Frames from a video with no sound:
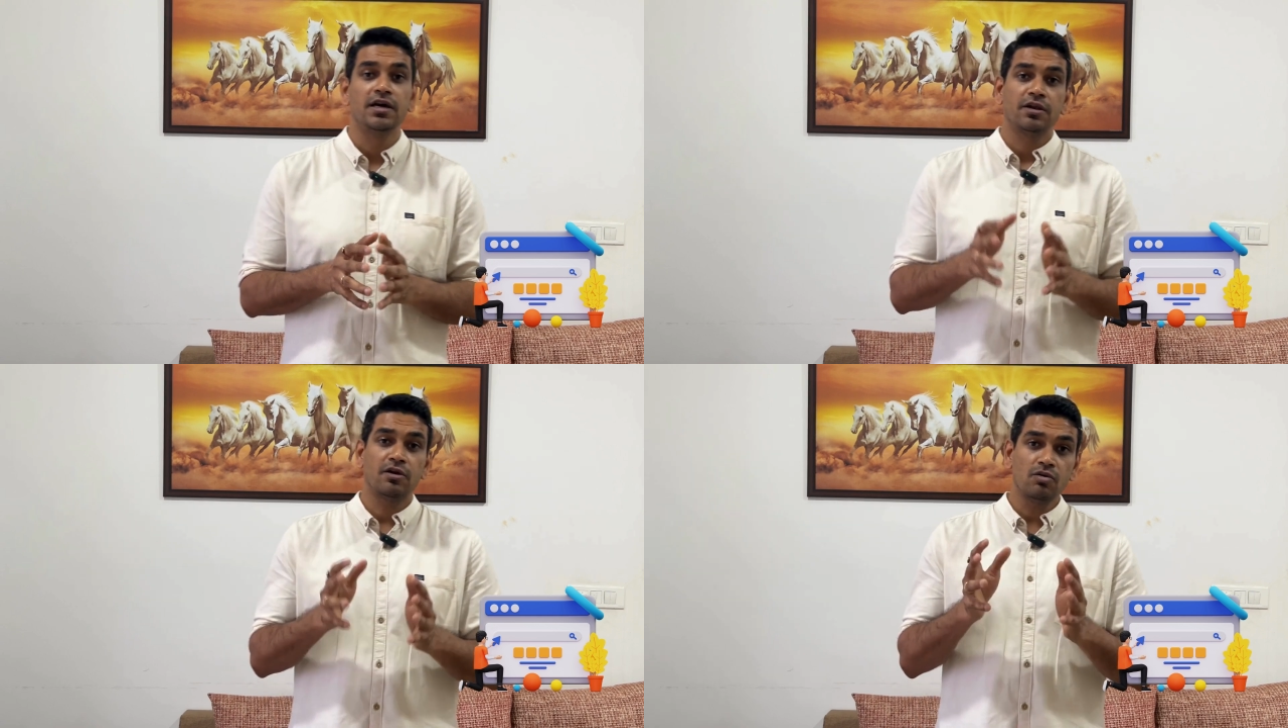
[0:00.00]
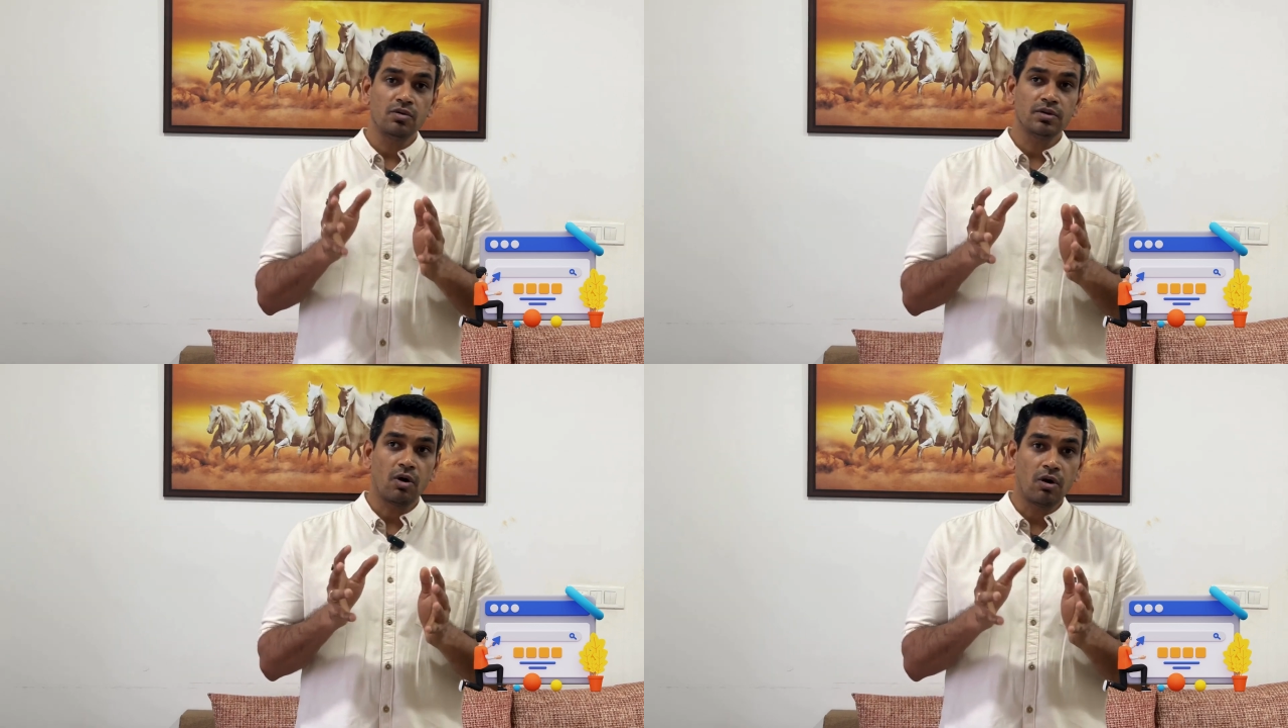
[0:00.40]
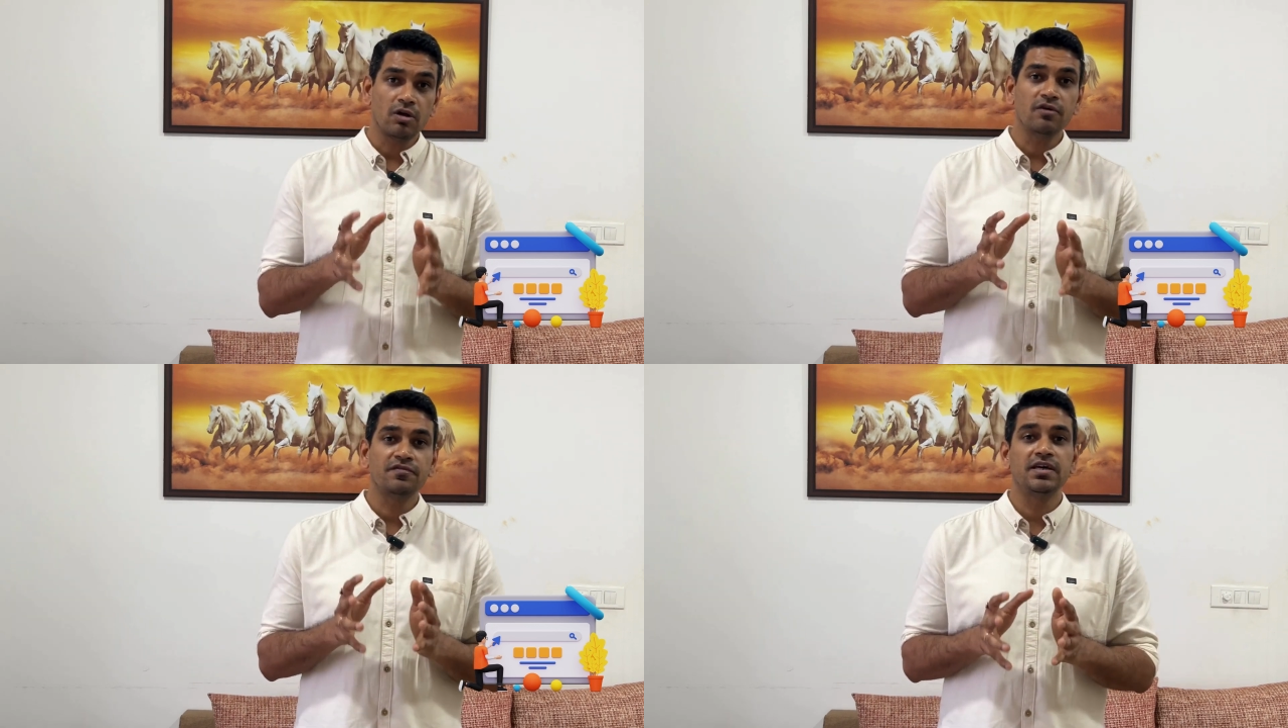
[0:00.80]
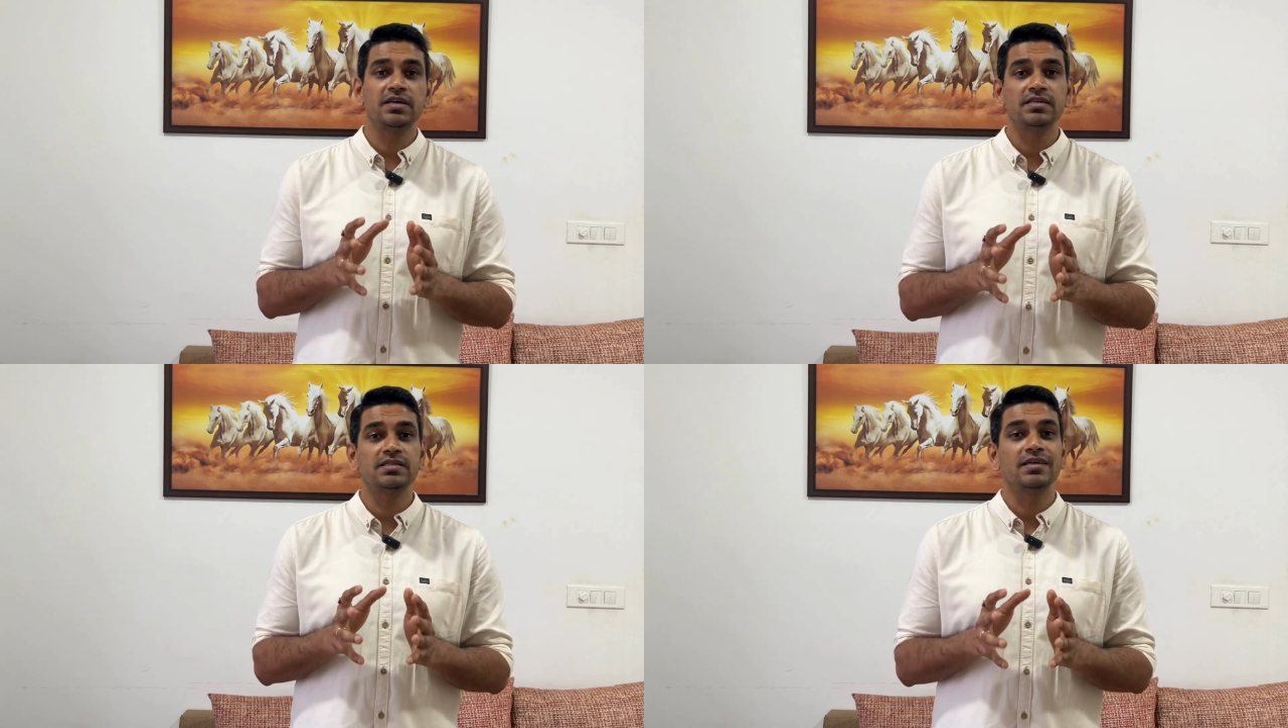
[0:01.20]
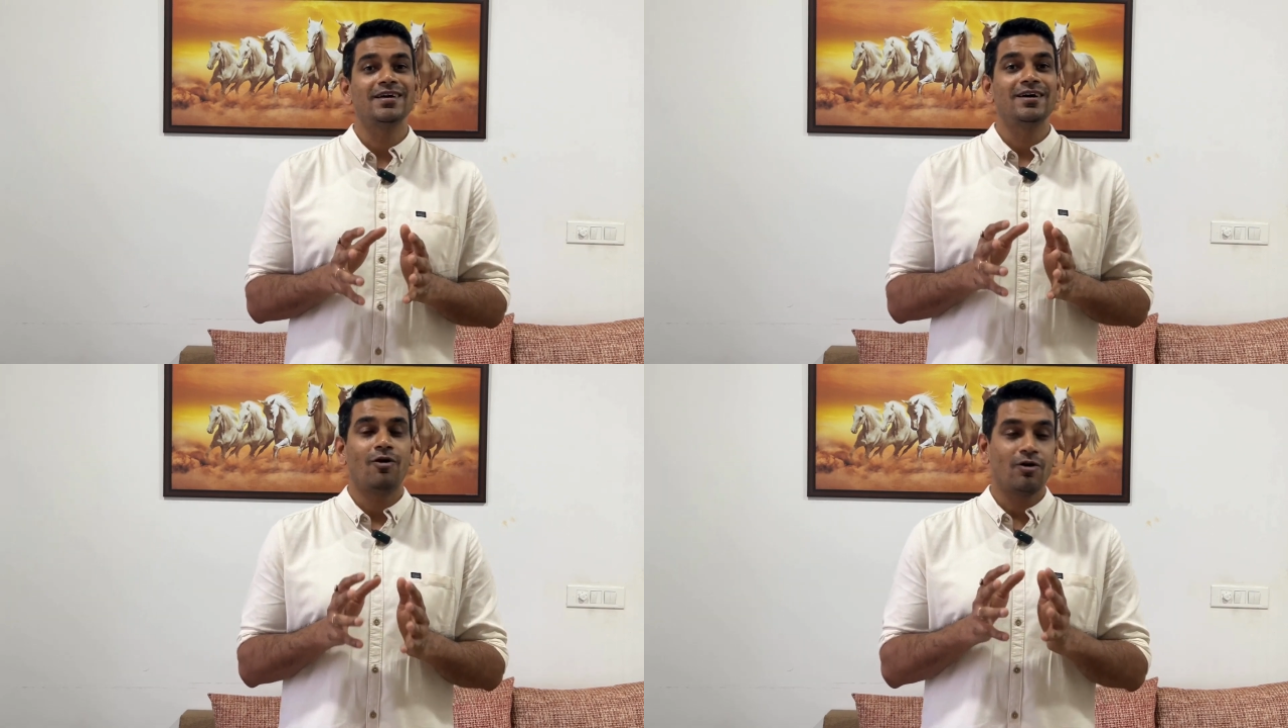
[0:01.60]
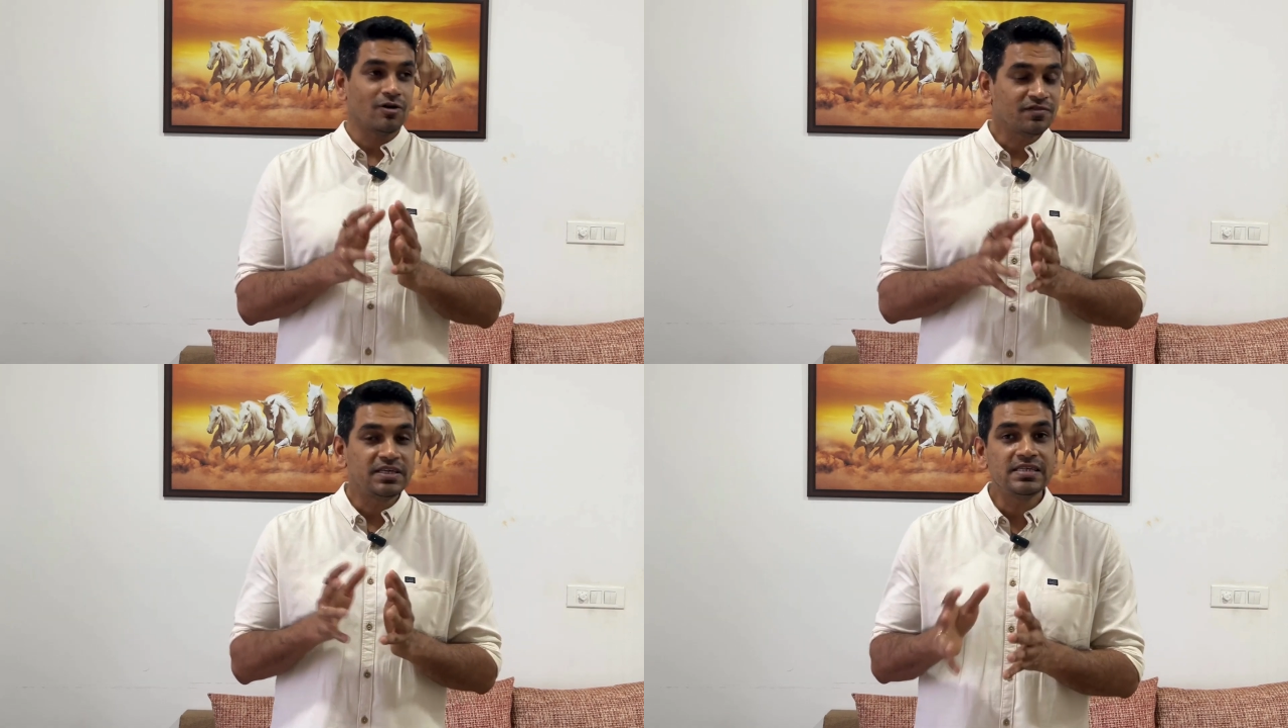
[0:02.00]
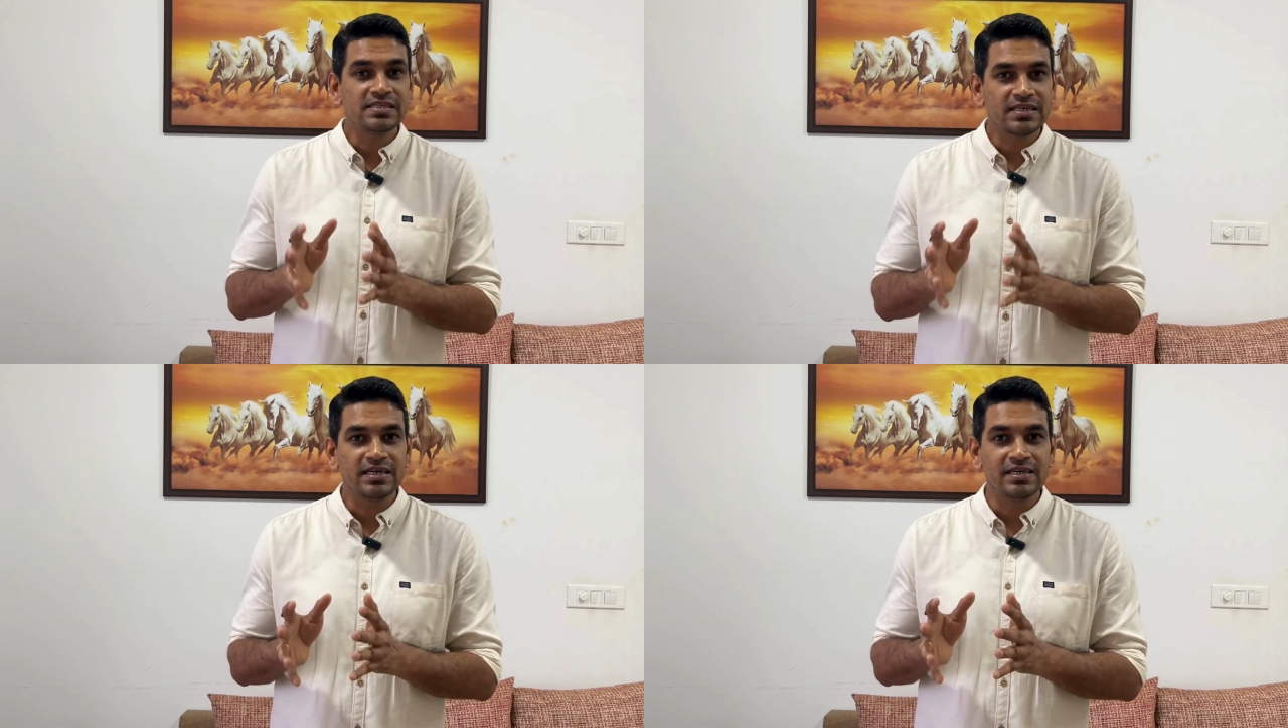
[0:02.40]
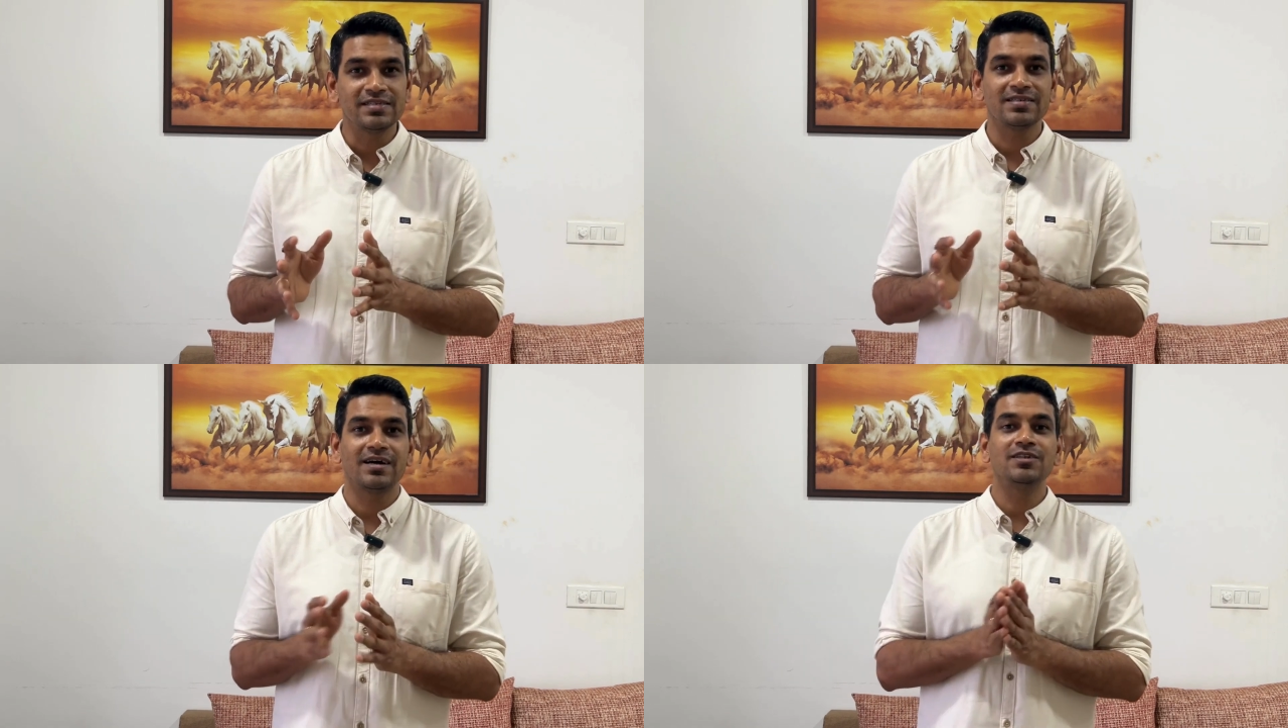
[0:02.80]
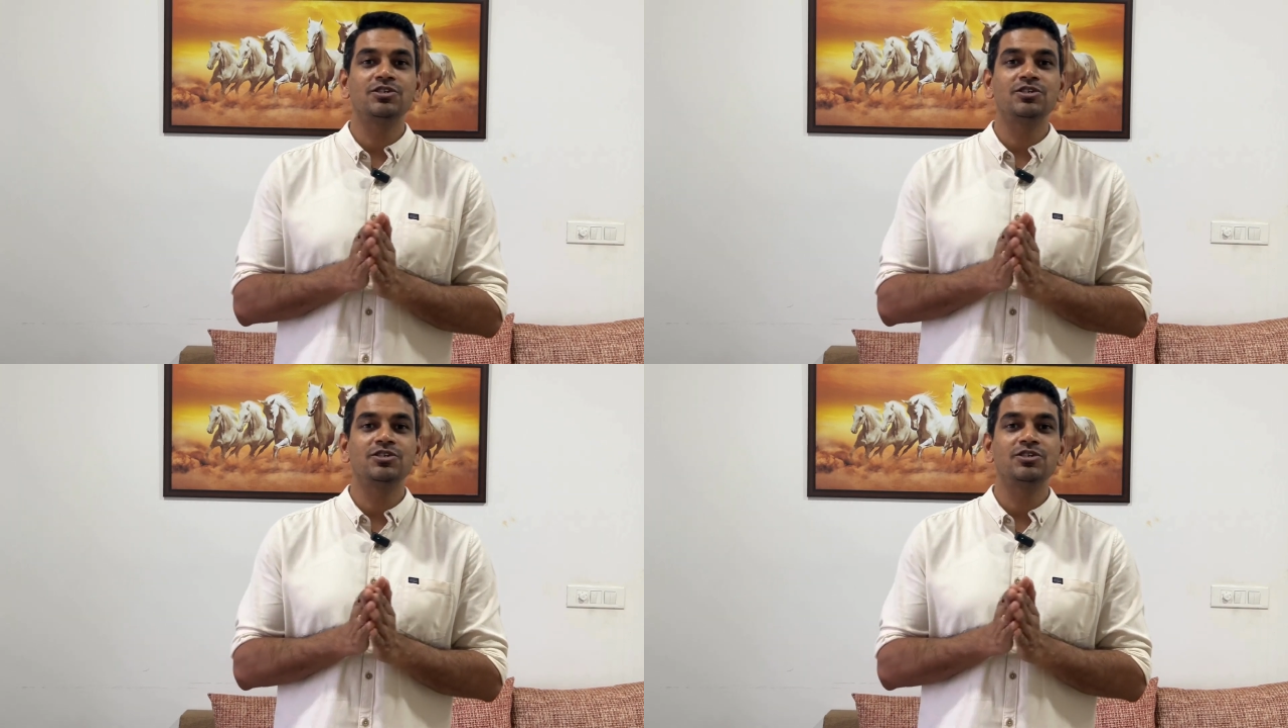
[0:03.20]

Now, all of these skills are